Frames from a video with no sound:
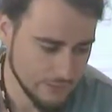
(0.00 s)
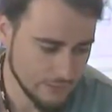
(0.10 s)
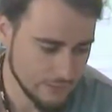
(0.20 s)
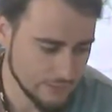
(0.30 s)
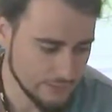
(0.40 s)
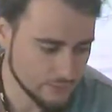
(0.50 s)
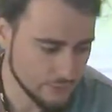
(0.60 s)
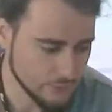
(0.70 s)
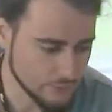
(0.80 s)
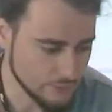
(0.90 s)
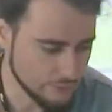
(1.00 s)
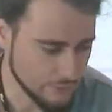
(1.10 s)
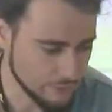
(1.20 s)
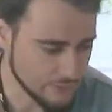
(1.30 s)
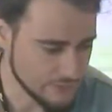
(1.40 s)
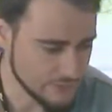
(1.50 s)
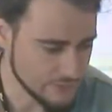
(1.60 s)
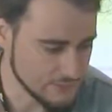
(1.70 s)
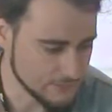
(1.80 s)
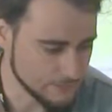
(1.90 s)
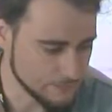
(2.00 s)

uh, that goes from this